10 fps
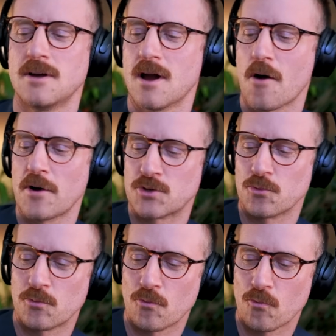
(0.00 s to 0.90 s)
All right,
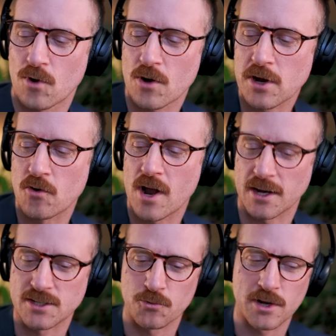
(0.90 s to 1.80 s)
so where do we go
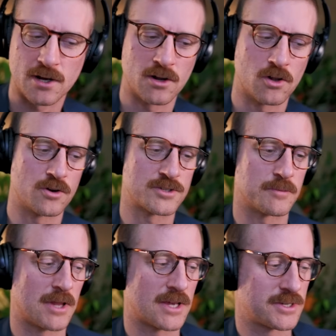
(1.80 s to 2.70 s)
next? Are we going to learn
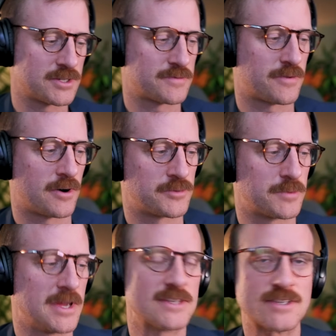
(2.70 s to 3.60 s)
some lessons from
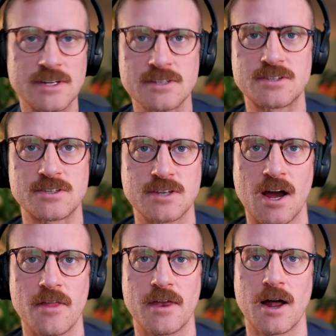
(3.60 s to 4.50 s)
some incidents
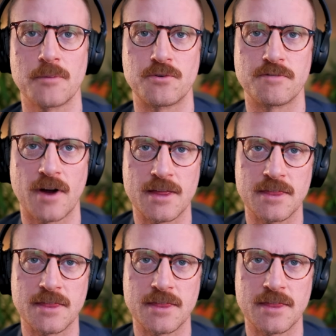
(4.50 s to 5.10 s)
that helped refine